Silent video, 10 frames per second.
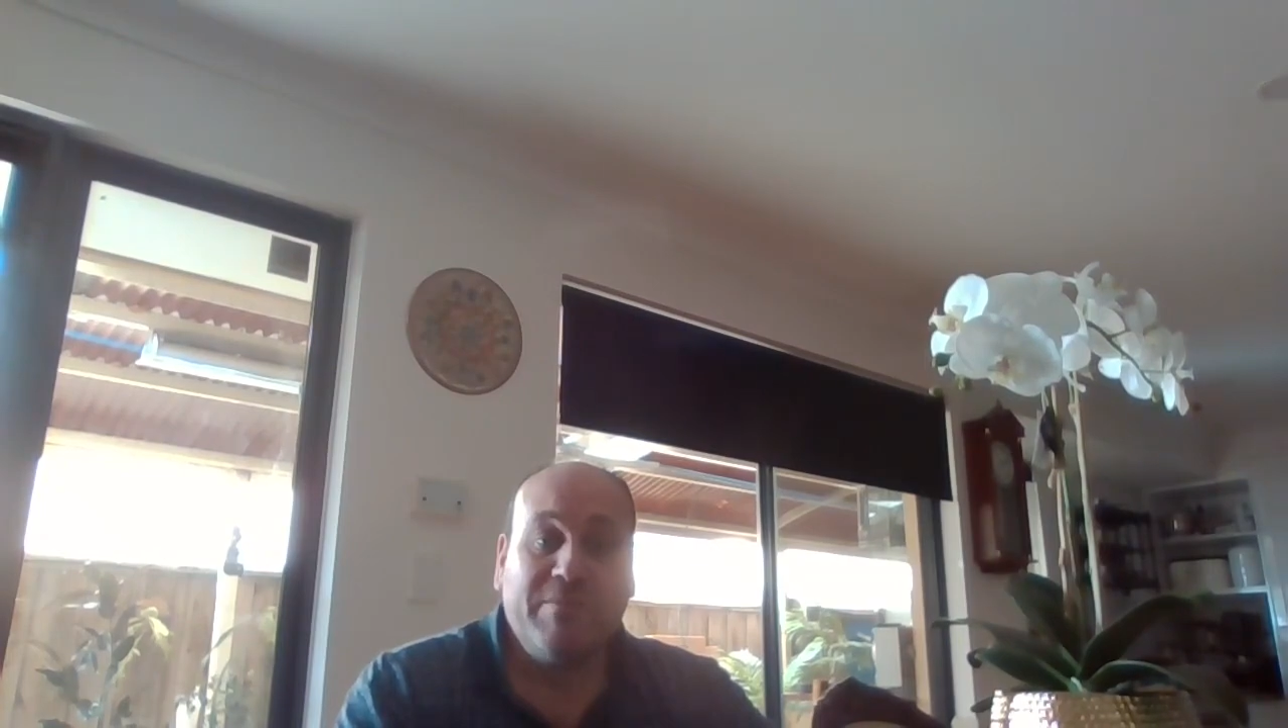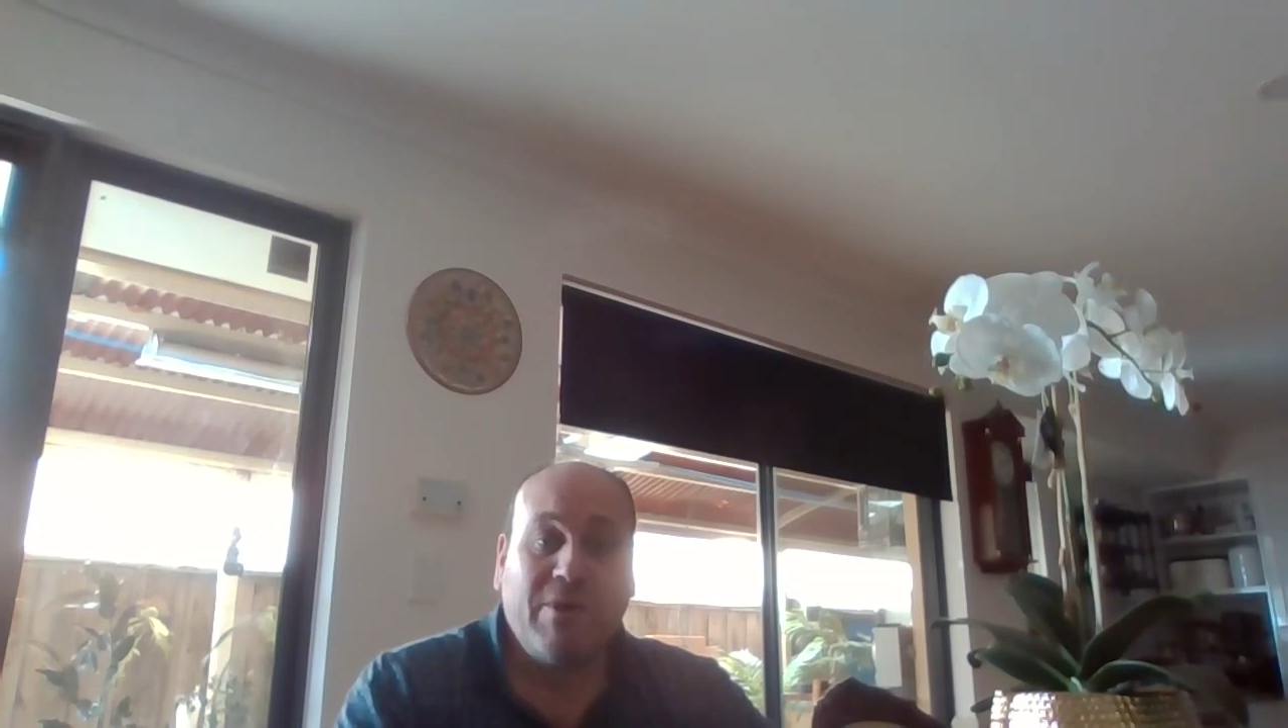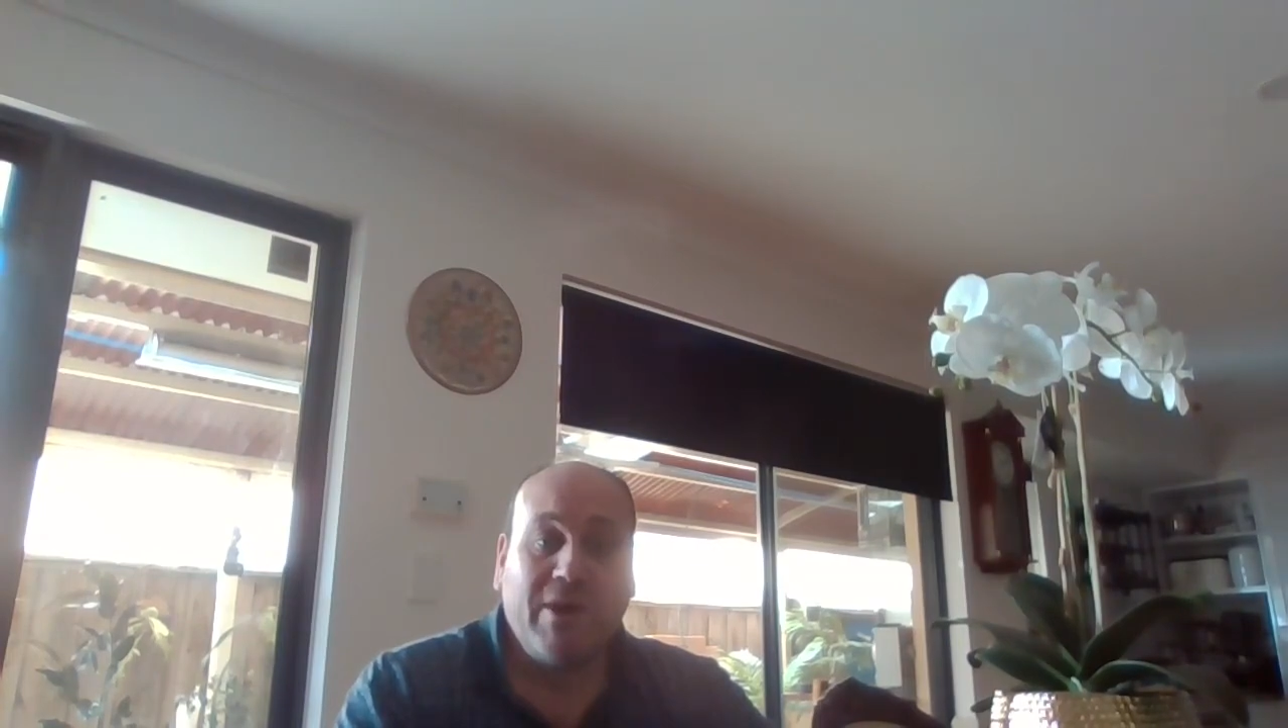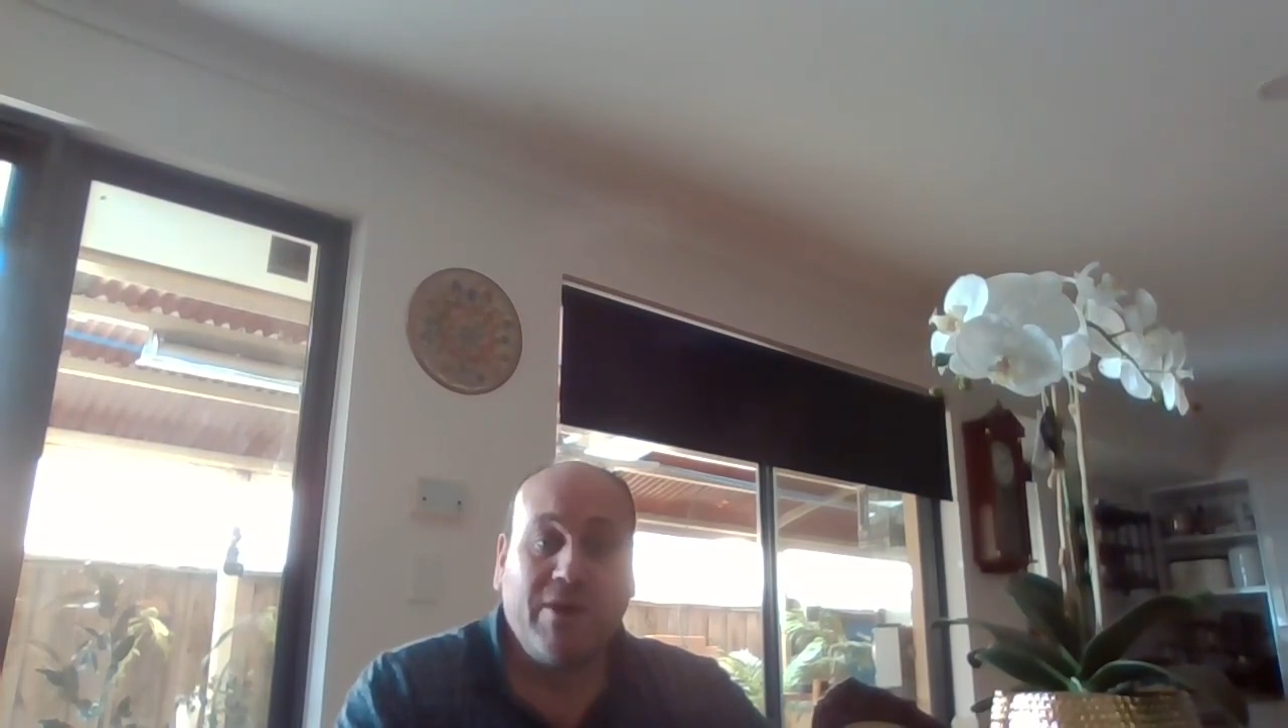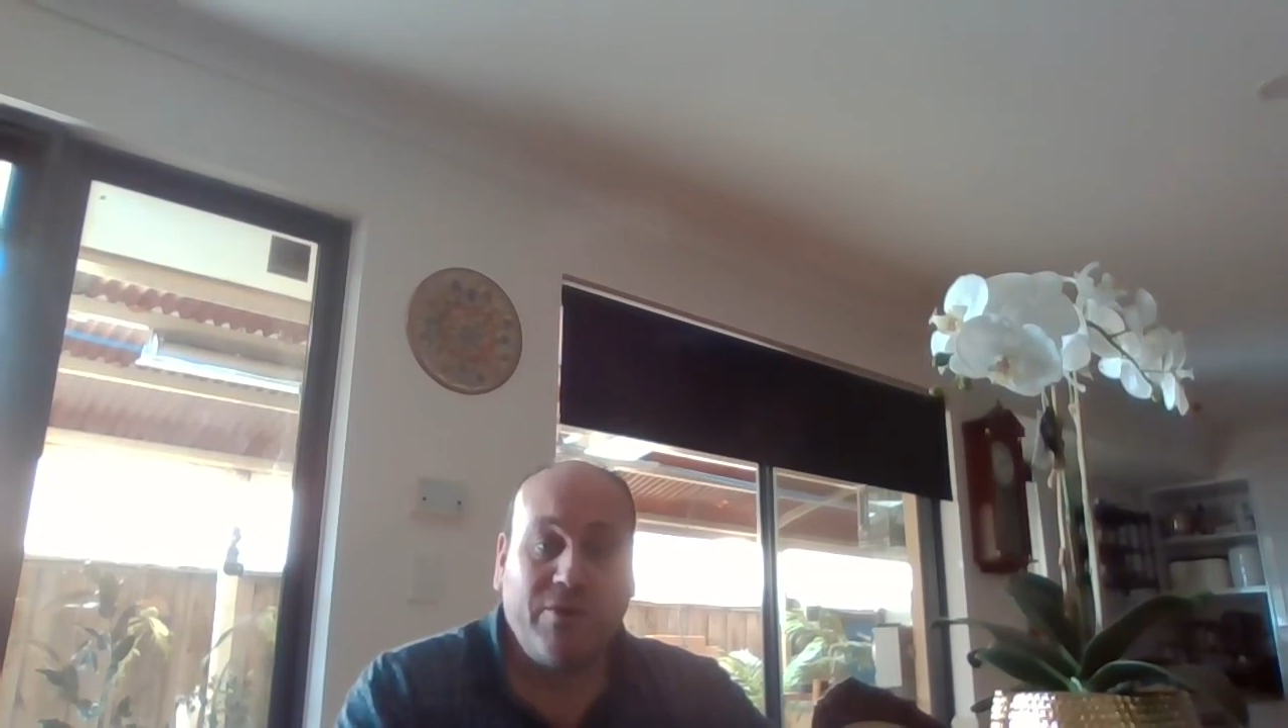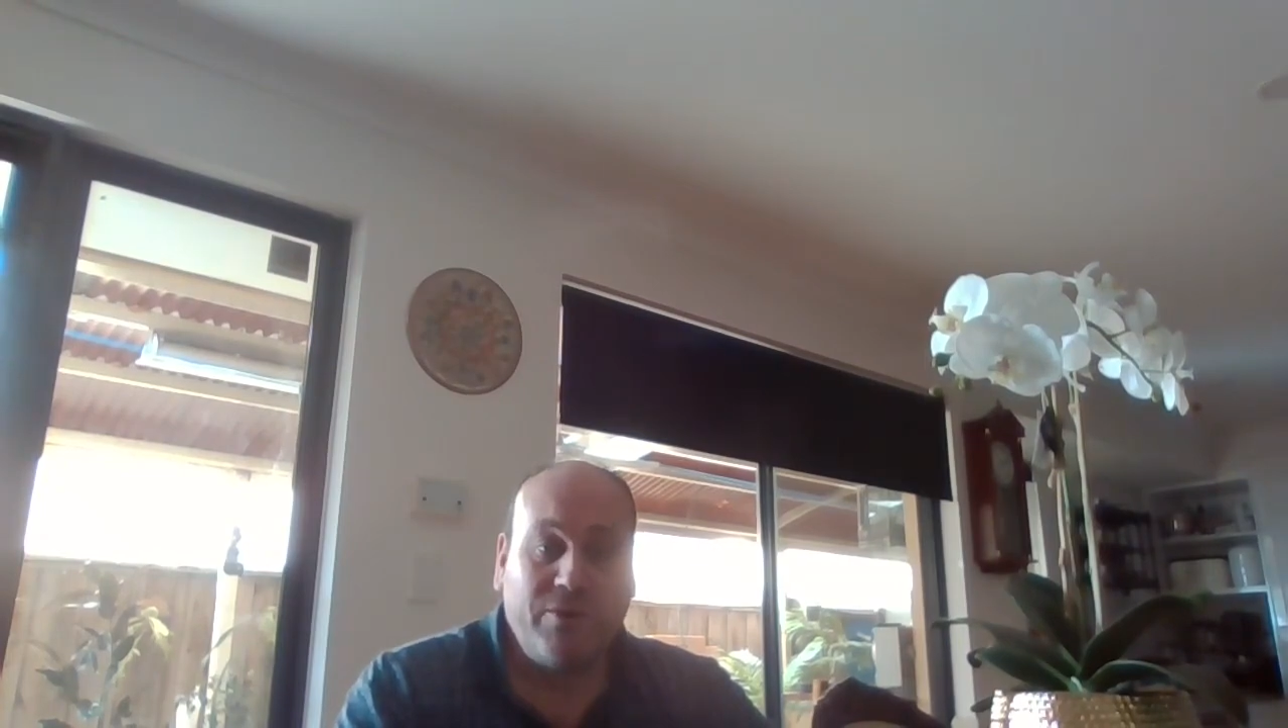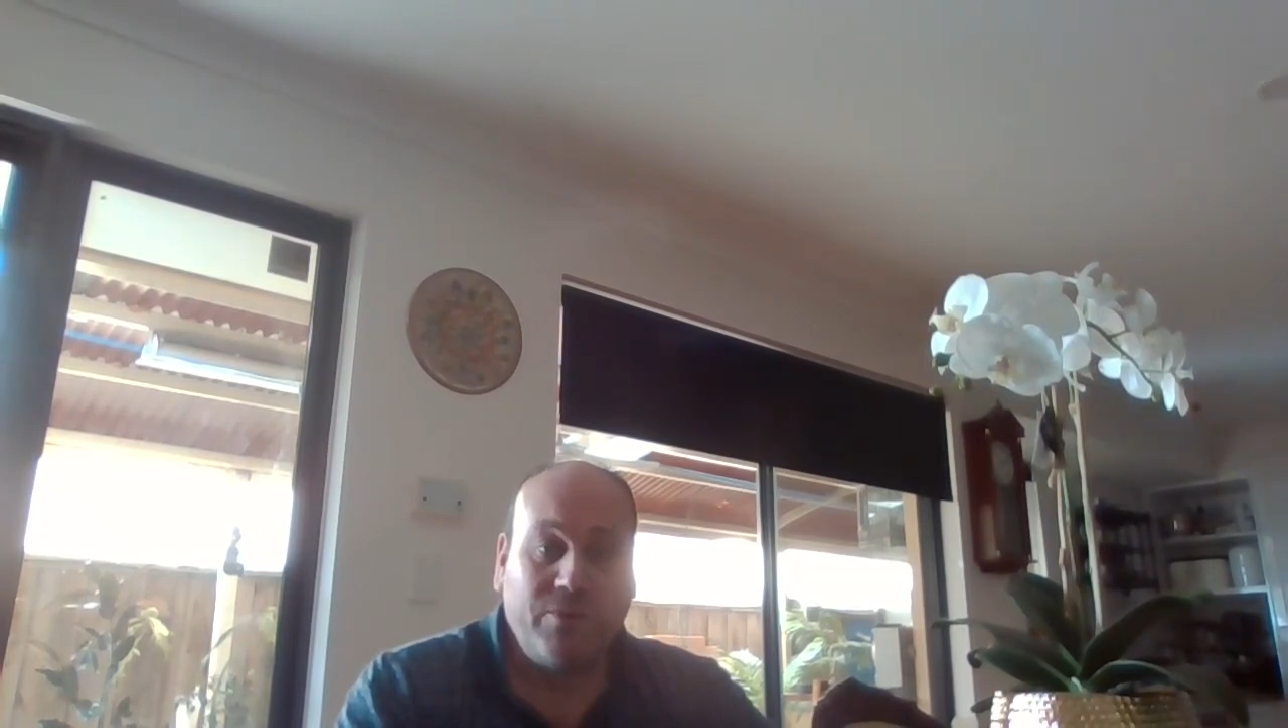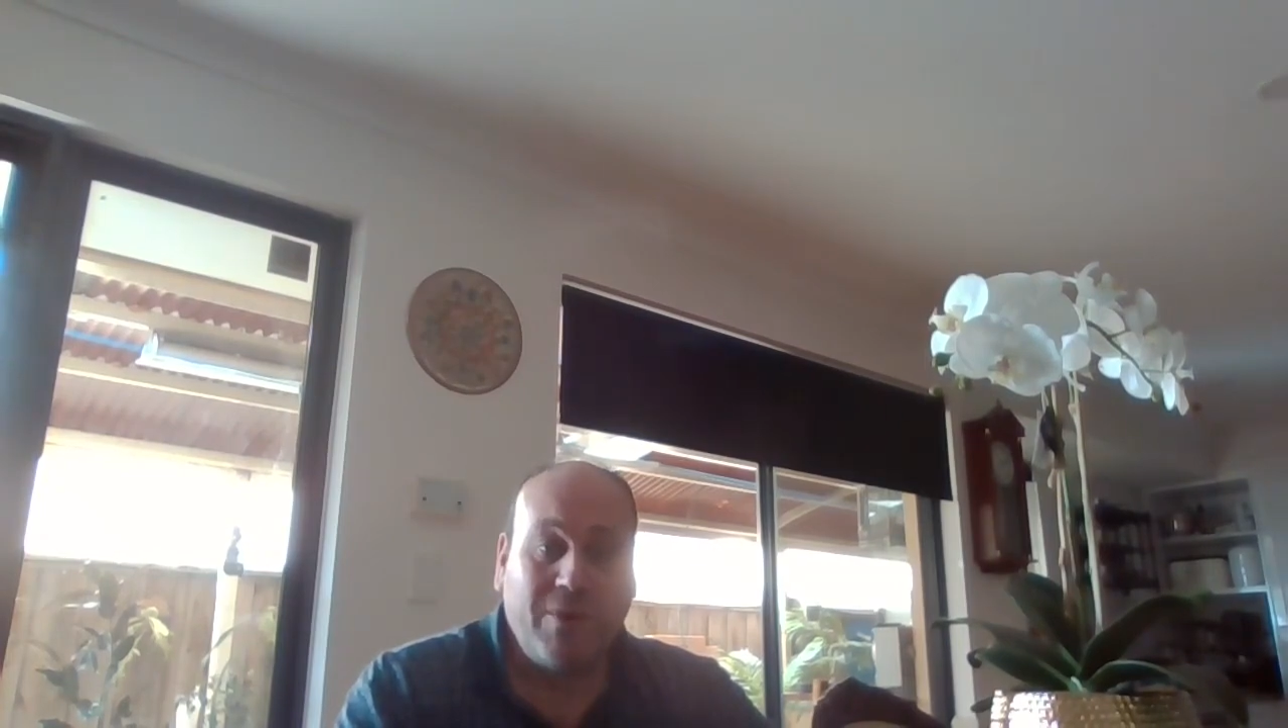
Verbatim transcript: my own